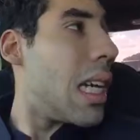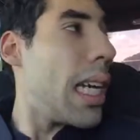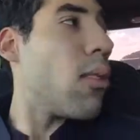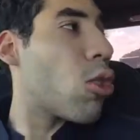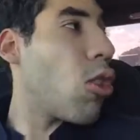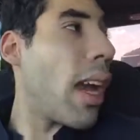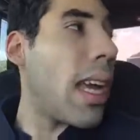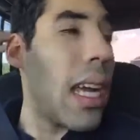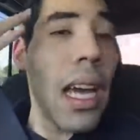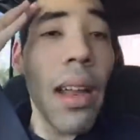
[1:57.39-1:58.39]
He was
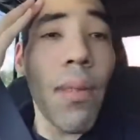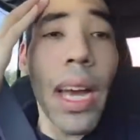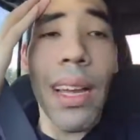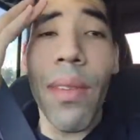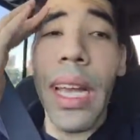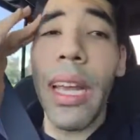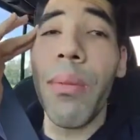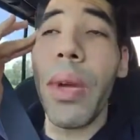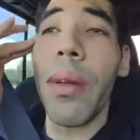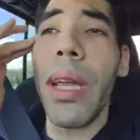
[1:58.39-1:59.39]
great. In fact,
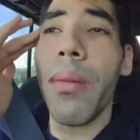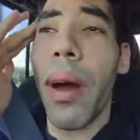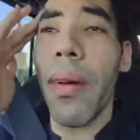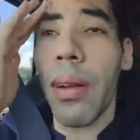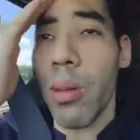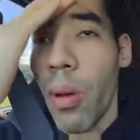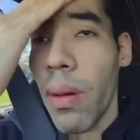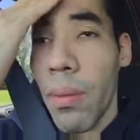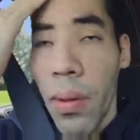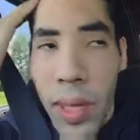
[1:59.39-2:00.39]
he my man was
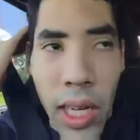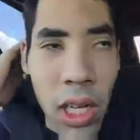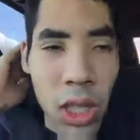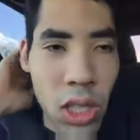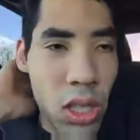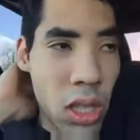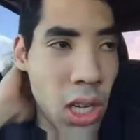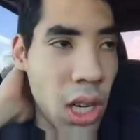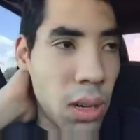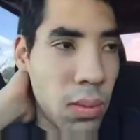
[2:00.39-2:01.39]
one of my favorite characters,
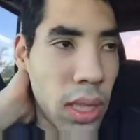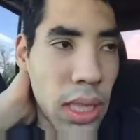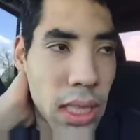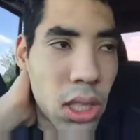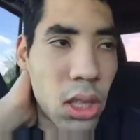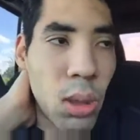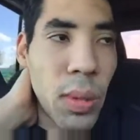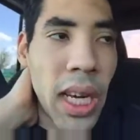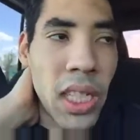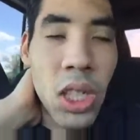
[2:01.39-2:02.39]
next to the
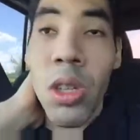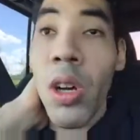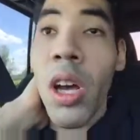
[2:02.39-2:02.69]
mage.